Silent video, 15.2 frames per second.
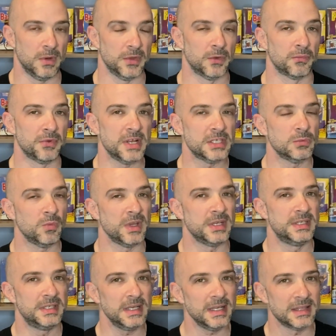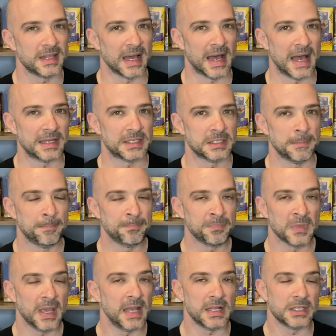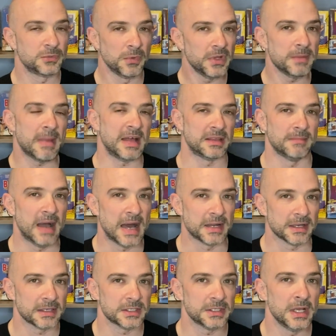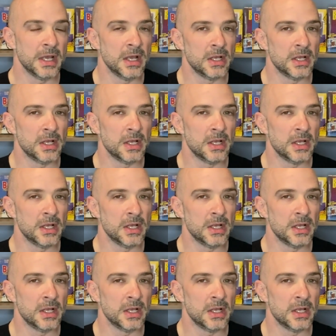And the reason we did that, it's really mathematics.